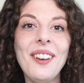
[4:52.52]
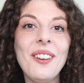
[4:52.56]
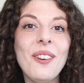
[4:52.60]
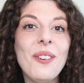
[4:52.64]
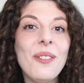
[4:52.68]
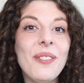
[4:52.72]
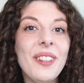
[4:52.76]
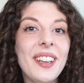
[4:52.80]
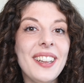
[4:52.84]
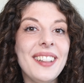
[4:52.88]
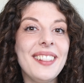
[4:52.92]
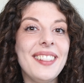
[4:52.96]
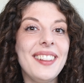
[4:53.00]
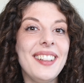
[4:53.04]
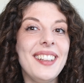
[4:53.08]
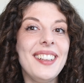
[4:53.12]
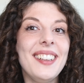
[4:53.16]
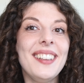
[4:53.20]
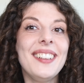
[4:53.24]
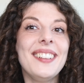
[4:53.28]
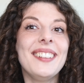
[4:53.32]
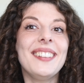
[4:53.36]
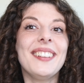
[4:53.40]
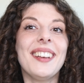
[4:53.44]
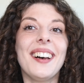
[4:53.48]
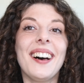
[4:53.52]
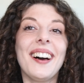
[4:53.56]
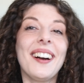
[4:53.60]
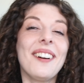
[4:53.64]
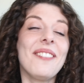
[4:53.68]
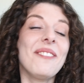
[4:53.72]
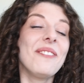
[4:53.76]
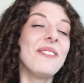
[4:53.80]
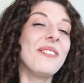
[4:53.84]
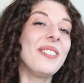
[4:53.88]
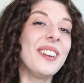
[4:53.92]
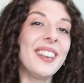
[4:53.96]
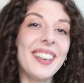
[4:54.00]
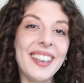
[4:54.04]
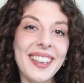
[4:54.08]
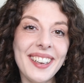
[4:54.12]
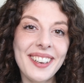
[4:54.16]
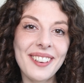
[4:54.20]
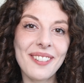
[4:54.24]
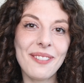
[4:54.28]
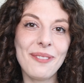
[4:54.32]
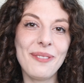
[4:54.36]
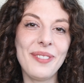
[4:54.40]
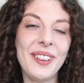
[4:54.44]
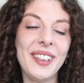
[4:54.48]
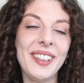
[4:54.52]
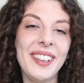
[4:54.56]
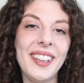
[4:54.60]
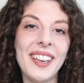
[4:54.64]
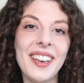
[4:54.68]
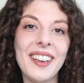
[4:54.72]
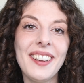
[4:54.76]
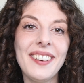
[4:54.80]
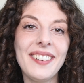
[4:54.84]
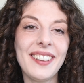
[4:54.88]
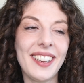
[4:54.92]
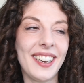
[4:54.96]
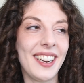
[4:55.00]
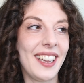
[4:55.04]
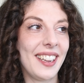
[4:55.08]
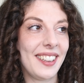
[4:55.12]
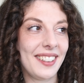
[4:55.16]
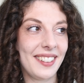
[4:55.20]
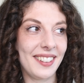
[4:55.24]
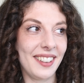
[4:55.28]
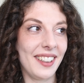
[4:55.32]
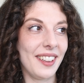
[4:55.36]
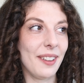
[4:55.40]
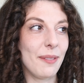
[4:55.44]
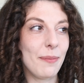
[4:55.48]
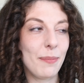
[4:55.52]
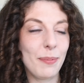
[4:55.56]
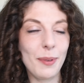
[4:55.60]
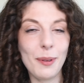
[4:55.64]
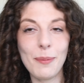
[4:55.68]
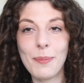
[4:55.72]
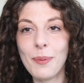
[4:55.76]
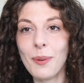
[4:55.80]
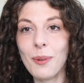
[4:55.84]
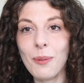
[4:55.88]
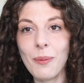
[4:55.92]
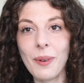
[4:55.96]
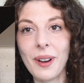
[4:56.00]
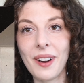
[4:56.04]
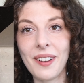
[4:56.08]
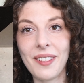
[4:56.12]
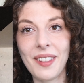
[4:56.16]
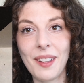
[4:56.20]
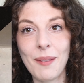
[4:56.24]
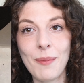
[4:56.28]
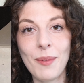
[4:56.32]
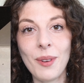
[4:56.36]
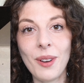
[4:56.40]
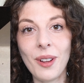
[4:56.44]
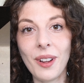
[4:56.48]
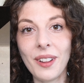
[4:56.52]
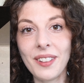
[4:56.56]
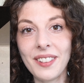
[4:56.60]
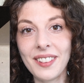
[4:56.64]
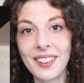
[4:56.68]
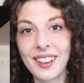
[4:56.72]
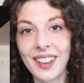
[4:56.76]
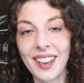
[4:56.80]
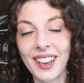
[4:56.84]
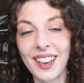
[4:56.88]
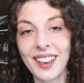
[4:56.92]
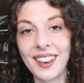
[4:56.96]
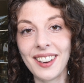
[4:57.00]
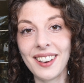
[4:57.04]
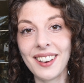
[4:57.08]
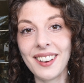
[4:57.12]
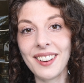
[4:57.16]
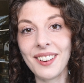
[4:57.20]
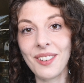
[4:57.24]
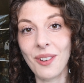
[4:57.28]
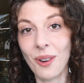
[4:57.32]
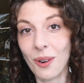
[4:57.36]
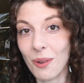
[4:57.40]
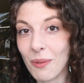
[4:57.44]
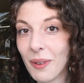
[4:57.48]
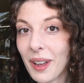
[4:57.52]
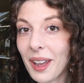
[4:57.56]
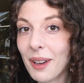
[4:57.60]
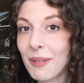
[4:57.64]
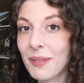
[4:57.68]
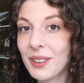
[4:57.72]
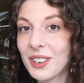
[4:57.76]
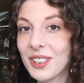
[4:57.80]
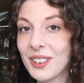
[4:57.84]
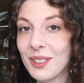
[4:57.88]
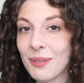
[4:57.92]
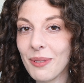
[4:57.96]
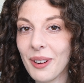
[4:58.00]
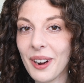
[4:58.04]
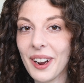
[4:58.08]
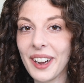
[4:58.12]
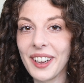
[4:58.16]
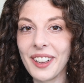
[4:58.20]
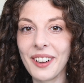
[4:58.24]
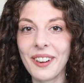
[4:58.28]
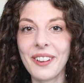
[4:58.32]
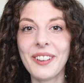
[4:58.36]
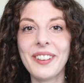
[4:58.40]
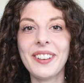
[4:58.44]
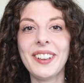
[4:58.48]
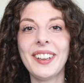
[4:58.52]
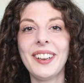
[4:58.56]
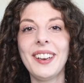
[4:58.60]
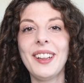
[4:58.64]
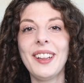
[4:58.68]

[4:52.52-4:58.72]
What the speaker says: know that these are really convenient and I see people wear them a lot in Norway, which is where I currently